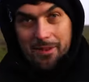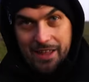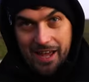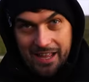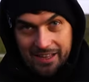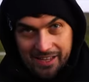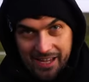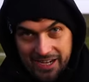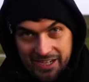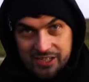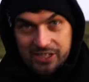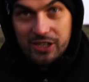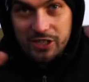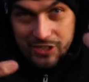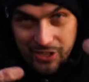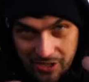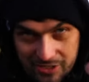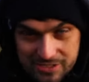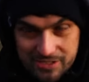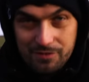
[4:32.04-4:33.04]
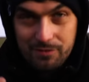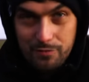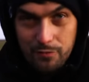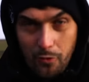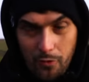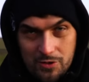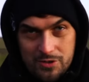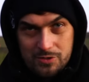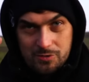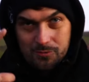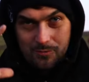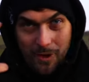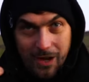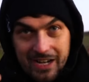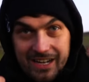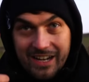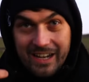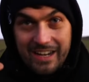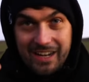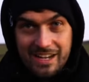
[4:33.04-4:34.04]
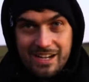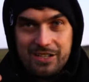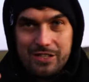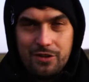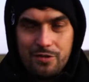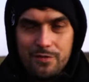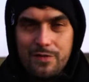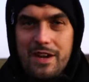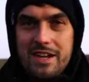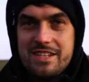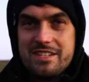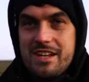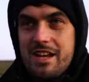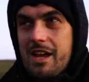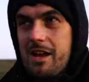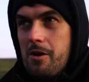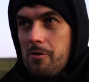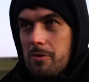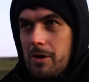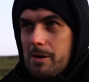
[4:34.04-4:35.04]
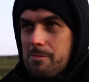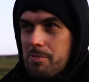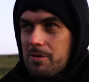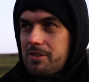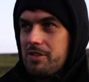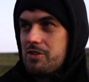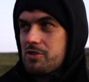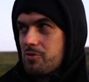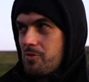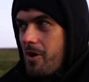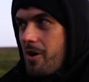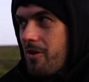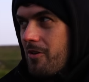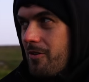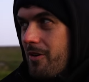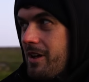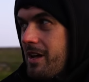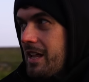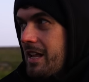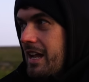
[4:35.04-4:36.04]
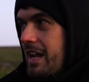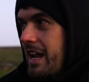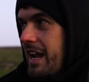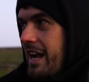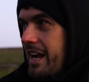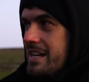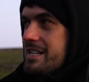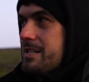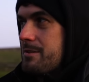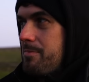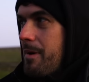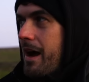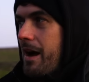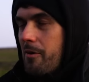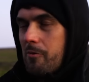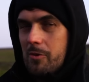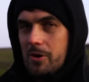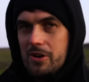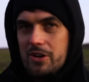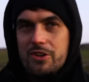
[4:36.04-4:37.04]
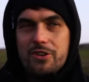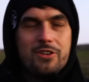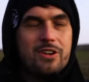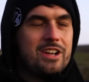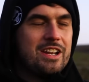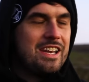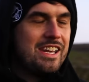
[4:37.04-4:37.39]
of that like concussive force right in your face. We're gonna put the drone in a spot where you could